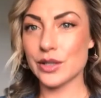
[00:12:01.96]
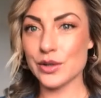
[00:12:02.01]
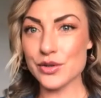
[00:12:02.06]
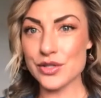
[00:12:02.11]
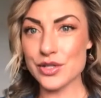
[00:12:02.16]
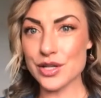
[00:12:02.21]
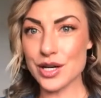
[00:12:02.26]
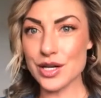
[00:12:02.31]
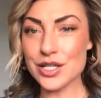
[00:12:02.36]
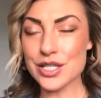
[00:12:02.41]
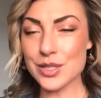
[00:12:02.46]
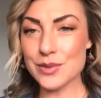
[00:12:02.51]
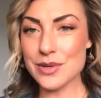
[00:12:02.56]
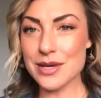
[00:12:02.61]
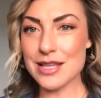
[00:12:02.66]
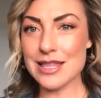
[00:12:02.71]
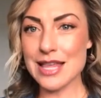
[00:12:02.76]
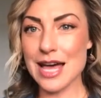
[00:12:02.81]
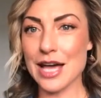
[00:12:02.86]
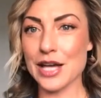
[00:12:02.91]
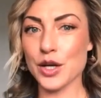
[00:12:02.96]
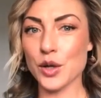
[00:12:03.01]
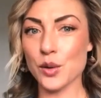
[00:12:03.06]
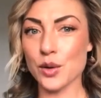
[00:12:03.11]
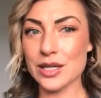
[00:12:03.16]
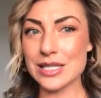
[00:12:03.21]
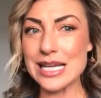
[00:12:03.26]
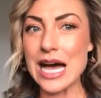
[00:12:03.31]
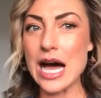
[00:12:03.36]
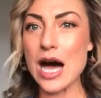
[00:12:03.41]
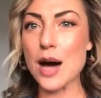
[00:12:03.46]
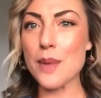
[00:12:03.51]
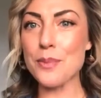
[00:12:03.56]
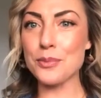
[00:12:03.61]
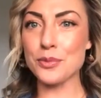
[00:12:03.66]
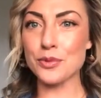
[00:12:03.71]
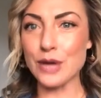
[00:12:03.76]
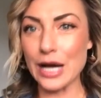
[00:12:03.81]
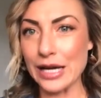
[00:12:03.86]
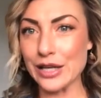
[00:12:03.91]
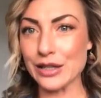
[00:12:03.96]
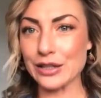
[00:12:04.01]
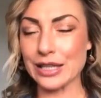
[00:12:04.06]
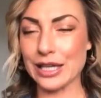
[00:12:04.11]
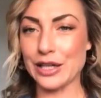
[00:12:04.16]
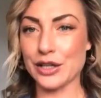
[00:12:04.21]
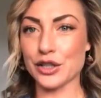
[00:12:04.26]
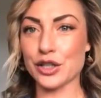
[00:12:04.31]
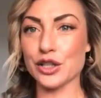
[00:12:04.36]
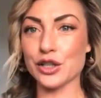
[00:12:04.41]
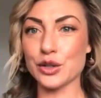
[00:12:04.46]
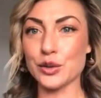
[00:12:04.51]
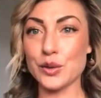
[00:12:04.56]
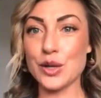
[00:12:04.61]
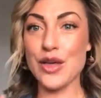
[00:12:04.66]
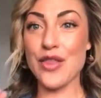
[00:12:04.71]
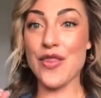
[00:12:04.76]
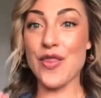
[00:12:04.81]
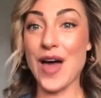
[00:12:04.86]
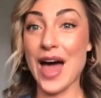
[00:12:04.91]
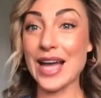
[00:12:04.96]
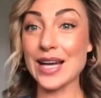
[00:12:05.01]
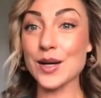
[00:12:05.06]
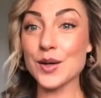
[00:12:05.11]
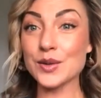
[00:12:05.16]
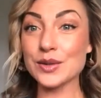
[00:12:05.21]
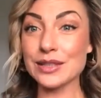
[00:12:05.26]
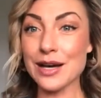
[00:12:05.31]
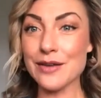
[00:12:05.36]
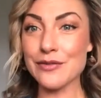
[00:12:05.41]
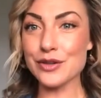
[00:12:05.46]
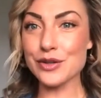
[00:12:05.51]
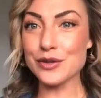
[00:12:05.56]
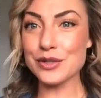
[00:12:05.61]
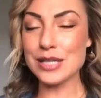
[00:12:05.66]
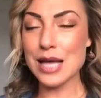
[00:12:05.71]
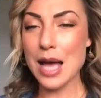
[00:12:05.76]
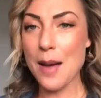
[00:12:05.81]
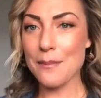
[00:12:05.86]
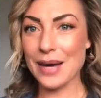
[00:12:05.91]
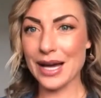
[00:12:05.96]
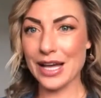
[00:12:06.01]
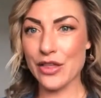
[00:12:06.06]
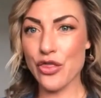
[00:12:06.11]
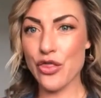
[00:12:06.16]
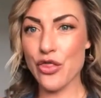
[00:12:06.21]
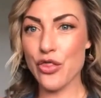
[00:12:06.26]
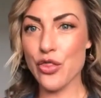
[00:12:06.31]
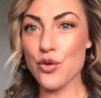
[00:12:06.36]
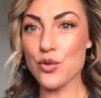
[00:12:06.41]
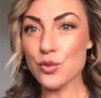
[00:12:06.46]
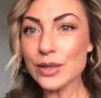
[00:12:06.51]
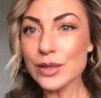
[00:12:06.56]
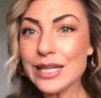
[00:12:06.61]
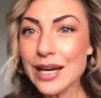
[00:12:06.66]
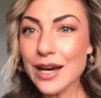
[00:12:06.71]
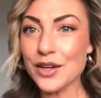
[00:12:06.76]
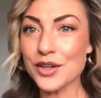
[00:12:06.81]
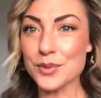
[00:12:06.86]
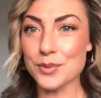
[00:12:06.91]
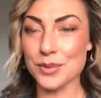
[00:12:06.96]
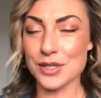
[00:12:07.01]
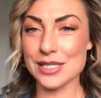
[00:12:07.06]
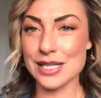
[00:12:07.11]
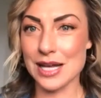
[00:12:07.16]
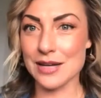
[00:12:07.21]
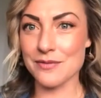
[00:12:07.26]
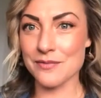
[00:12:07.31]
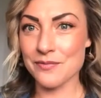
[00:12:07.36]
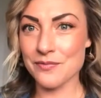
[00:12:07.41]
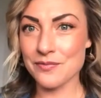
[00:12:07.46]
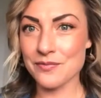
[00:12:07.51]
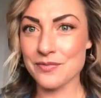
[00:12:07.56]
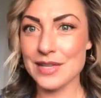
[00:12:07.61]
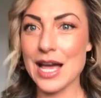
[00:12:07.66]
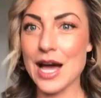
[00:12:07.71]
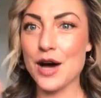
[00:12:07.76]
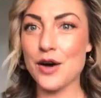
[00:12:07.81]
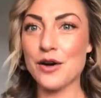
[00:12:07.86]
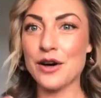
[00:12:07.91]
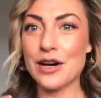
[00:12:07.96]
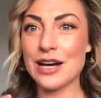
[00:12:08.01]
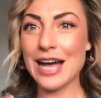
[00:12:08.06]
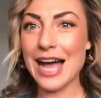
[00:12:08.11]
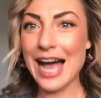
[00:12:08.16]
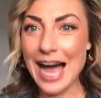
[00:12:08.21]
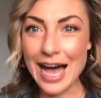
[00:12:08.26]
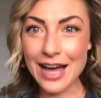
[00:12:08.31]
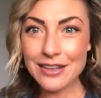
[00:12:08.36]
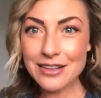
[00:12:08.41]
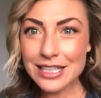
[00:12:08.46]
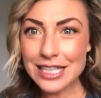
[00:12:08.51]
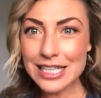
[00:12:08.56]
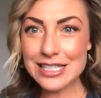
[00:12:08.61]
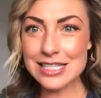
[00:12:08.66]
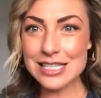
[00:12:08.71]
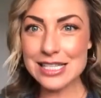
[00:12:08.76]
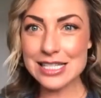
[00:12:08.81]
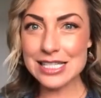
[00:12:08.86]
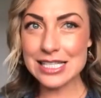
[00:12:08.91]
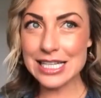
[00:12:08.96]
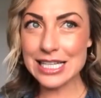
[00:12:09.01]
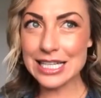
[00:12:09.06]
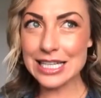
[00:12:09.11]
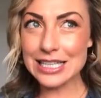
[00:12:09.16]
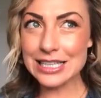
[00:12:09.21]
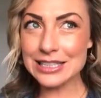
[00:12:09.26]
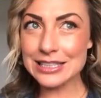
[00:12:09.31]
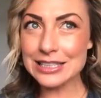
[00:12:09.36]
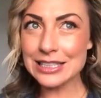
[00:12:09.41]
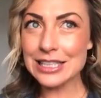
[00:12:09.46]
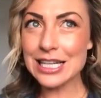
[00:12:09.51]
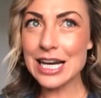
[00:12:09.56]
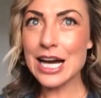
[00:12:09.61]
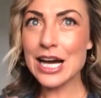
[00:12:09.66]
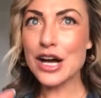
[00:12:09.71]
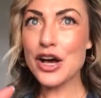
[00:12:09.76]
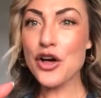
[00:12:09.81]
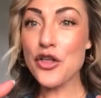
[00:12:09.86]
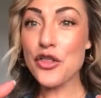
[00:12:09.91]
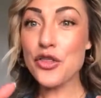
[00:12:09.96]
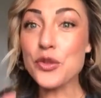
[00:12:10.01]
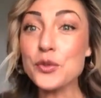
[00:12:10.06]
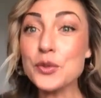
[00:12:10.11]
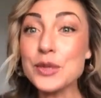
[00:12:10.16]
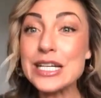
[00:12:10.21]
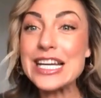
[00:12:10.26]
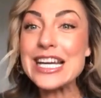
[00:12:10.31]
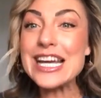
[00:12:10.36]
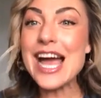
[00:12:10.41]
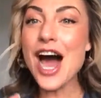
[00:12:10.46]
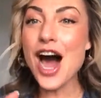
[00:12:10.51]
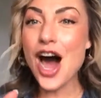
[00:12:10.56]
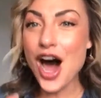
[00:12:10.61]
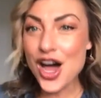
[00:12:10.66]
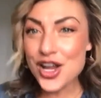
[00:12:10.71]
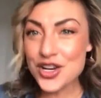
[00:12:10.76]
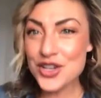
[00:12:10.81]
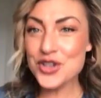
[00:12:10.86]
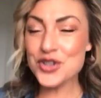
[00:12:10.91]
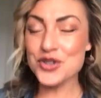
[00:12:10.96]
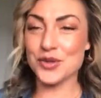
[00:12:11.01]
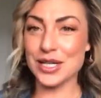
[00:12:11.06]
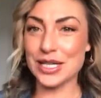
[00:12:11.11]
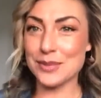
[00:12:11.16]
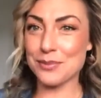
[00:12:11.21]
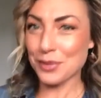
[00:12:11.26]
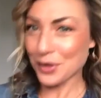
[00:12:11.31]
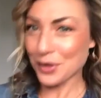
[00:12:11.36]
start doing that, you're going to upregulate your glutathione levels by 300%. Now, athletes listening in, 300%